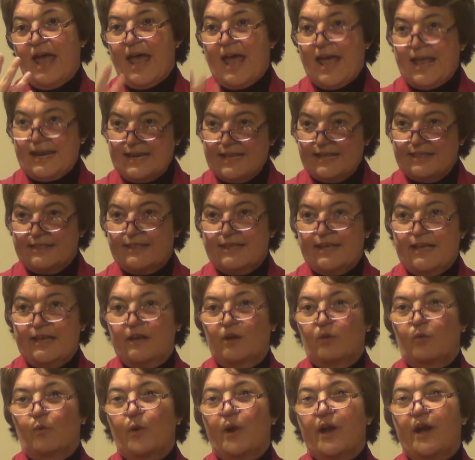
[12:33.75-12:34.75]

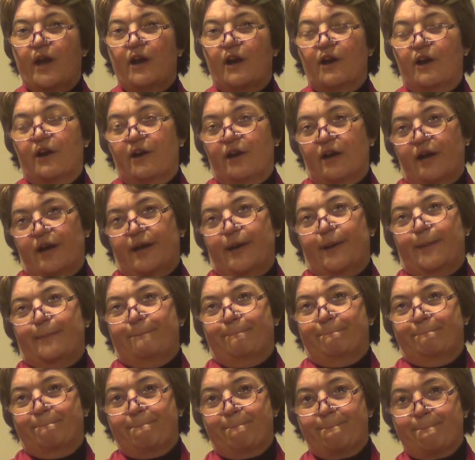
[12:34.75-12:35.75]
anything where
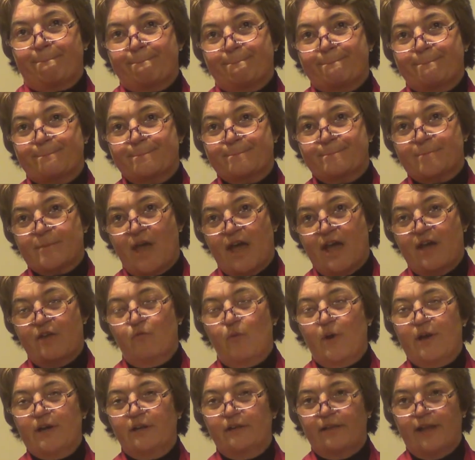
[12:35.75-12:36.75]
I
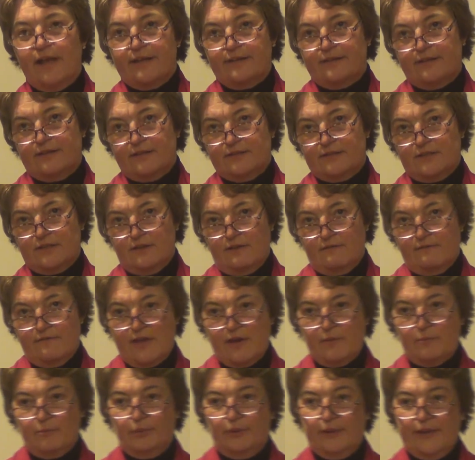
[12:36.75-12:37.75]
have one client that's an
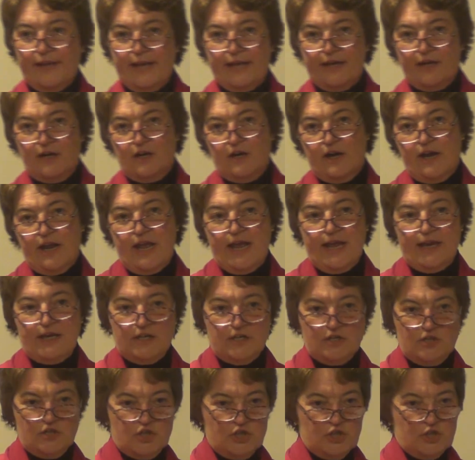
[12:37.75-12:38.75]
event planner,
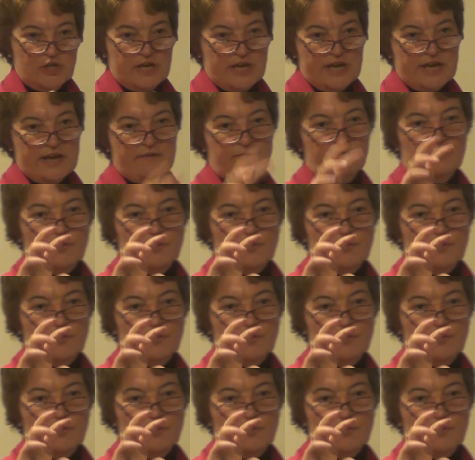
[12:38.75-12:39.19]
and she